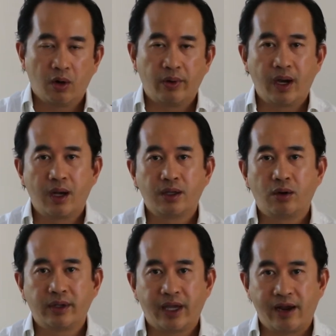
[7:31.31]
We all
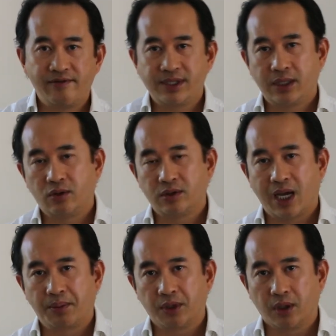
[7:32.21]
know that every single
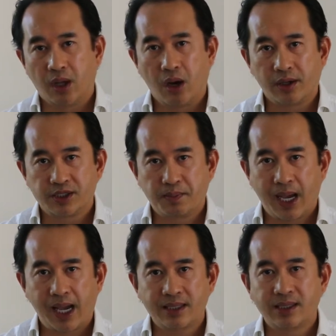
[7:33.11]
time the law is
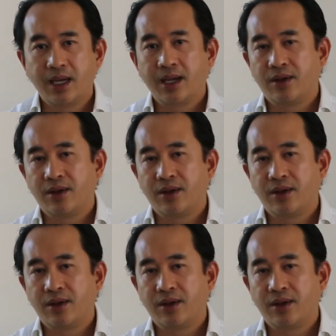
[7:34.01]
passed,